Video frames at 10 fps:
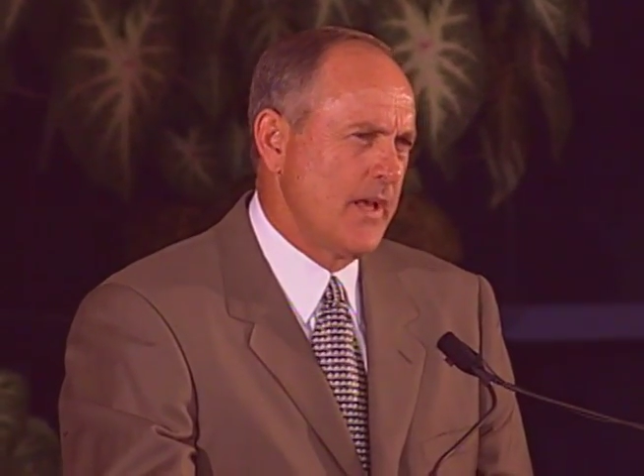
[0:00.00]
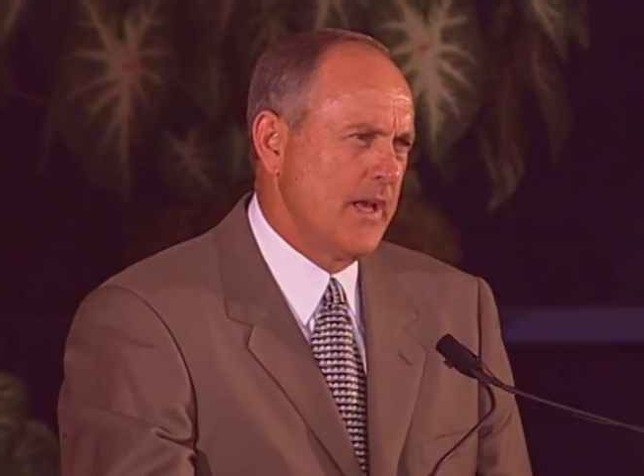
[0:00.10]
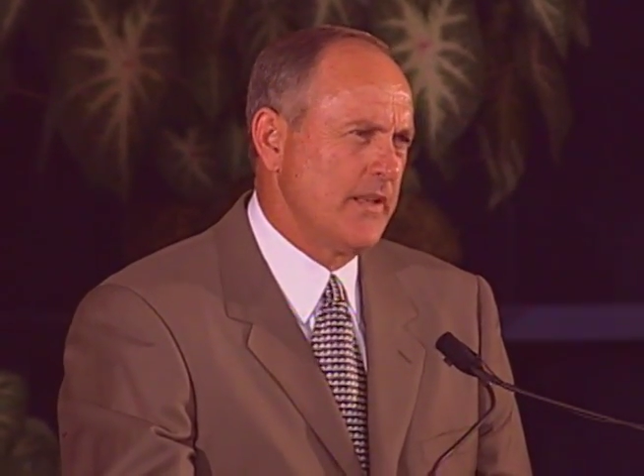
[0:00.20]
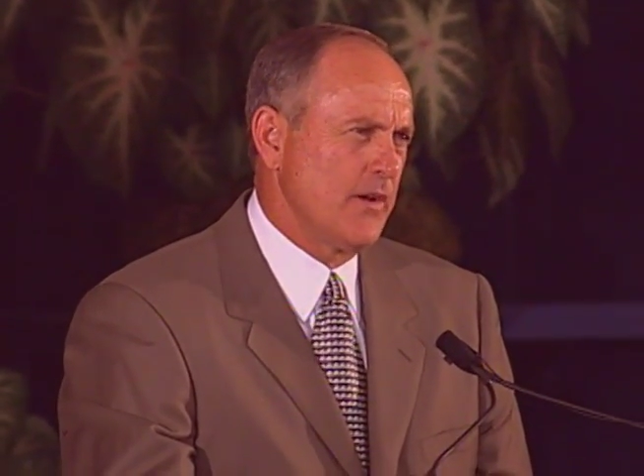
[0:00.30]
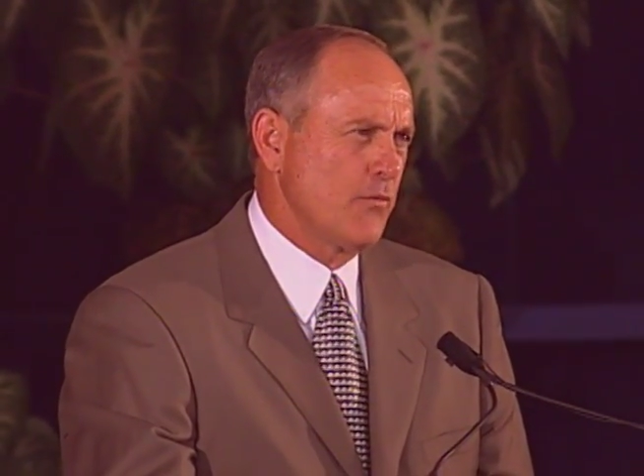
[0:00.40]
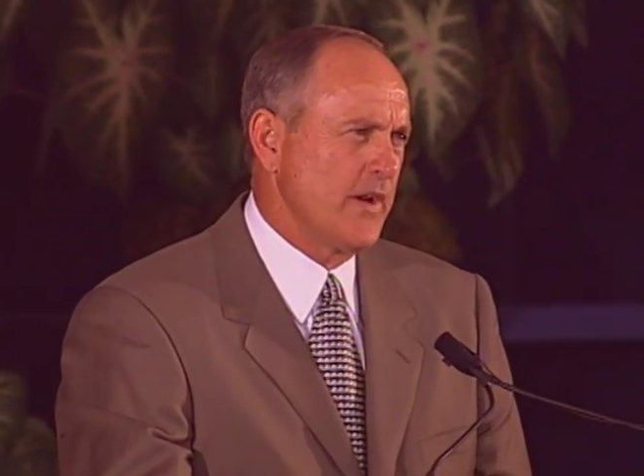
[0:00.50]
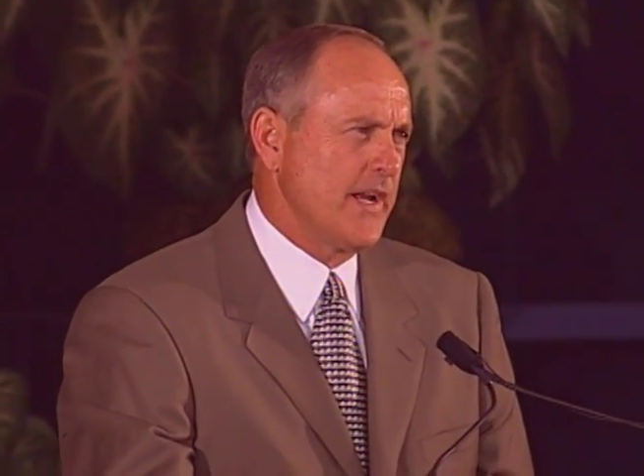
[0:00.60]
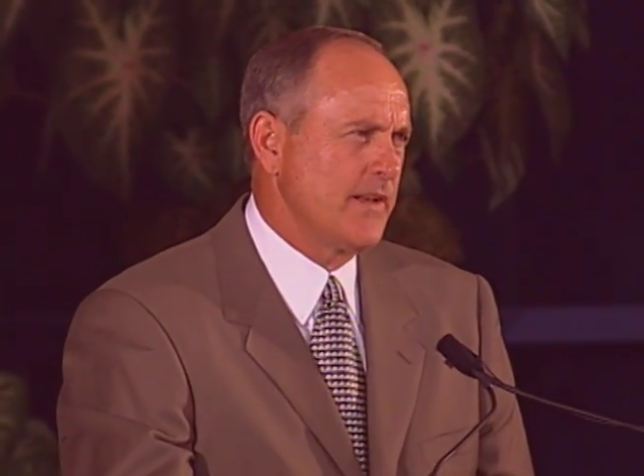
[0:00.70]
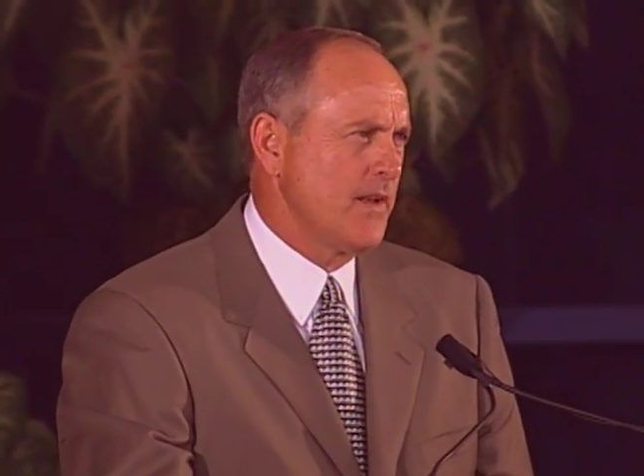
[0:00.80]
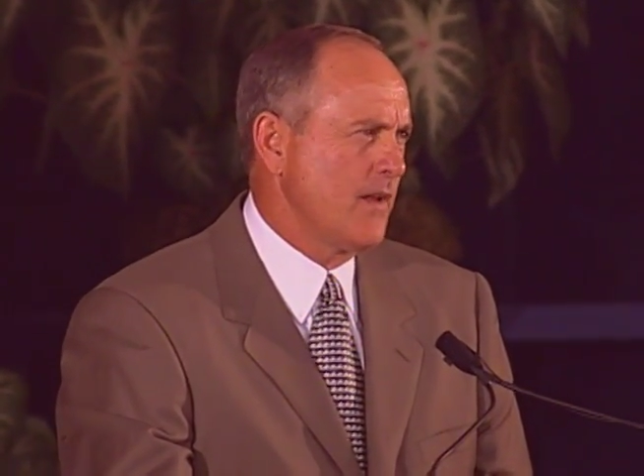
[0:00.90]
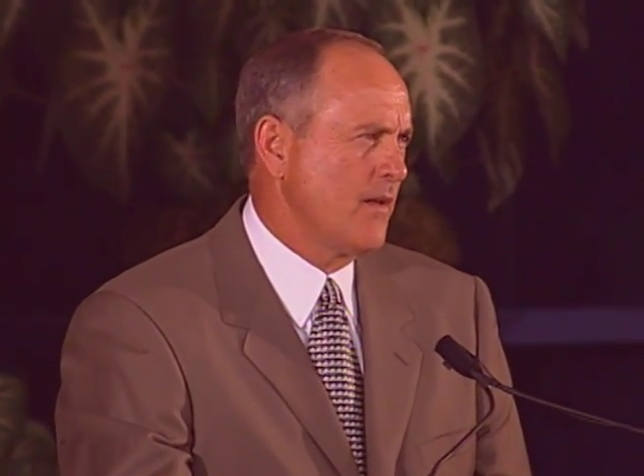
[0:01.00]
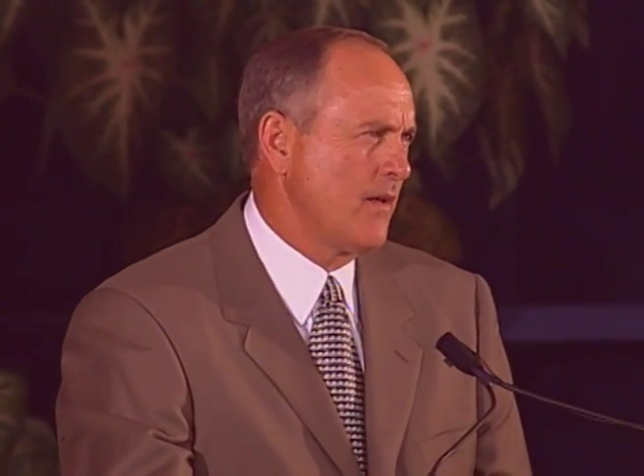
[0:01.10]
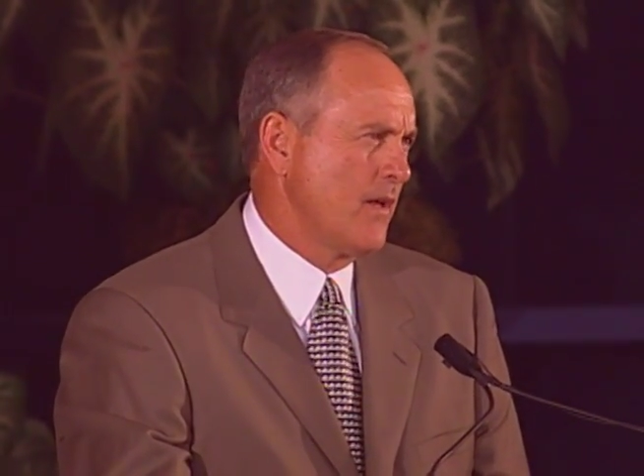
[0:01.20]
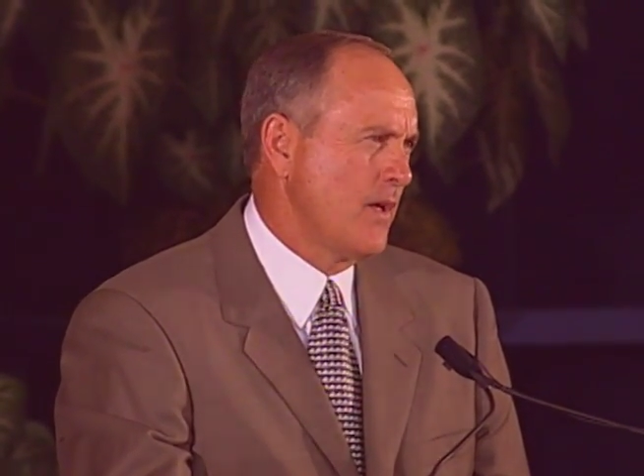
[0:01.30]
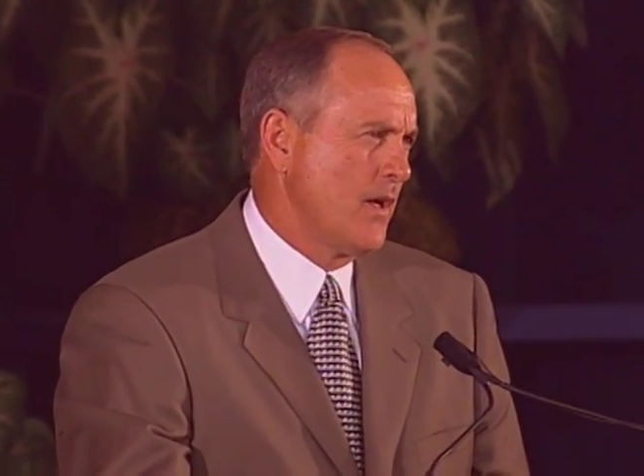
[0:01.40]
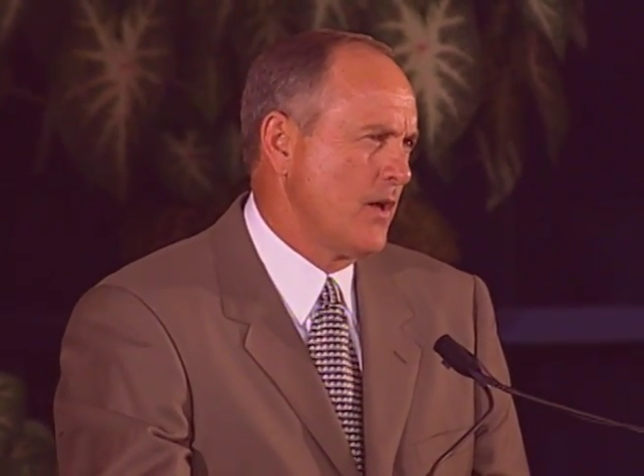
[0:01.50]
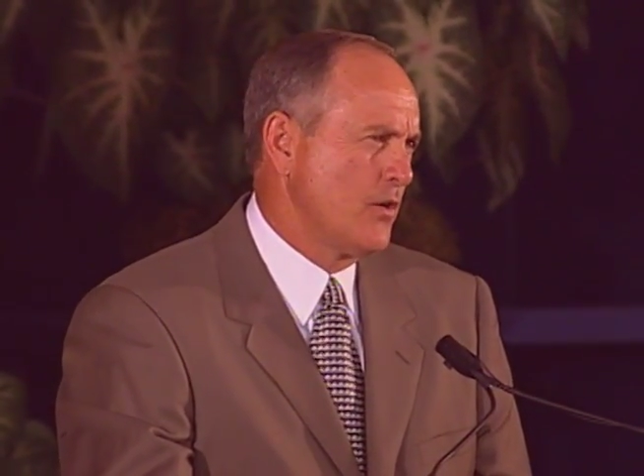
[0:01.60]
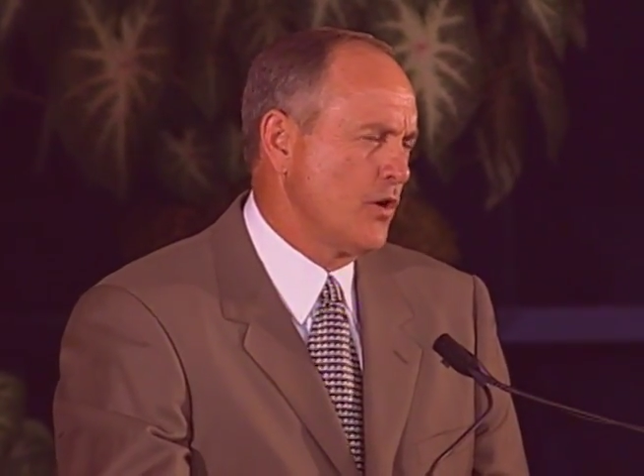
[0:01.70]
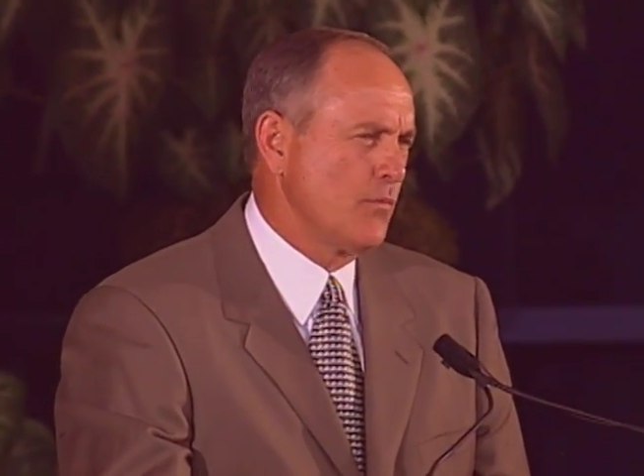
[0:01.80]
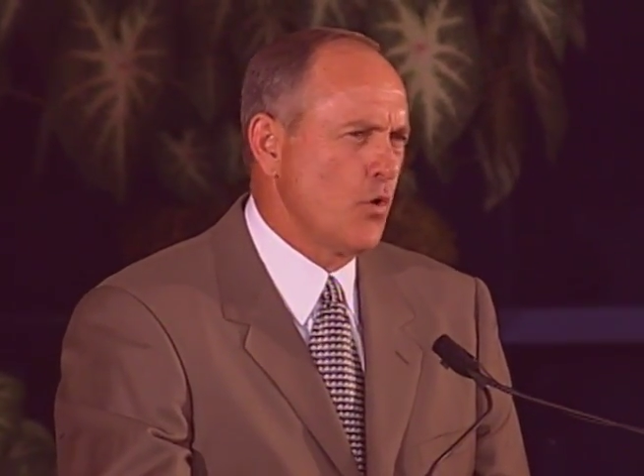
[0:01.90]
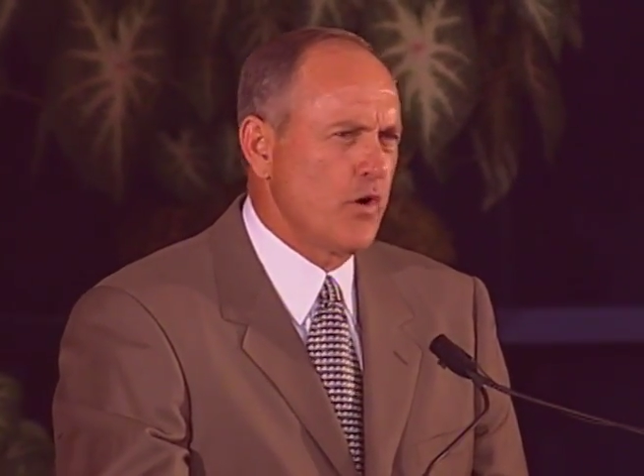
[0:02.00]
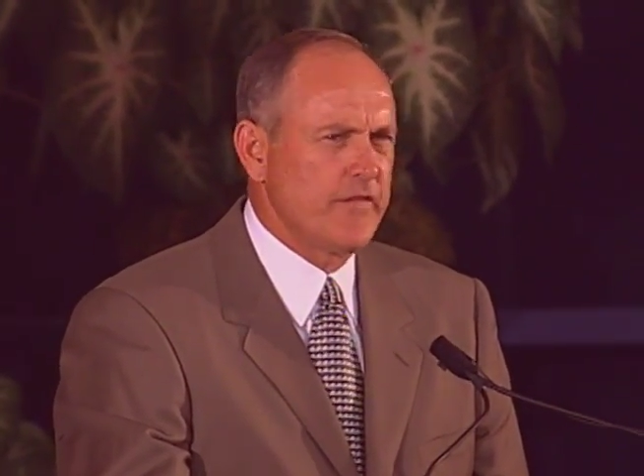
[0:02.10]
and that Red took more